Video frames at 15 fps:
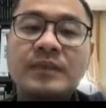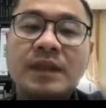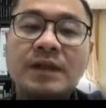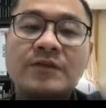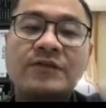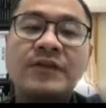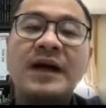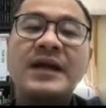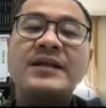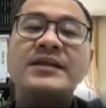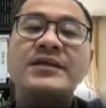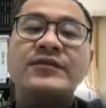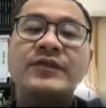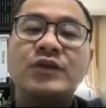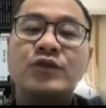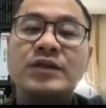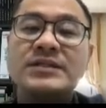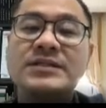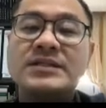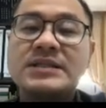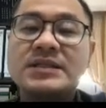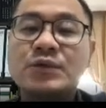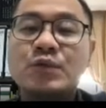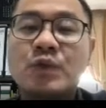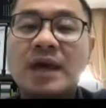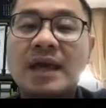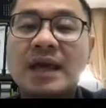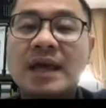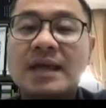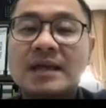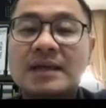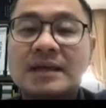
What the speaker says: find the frequency where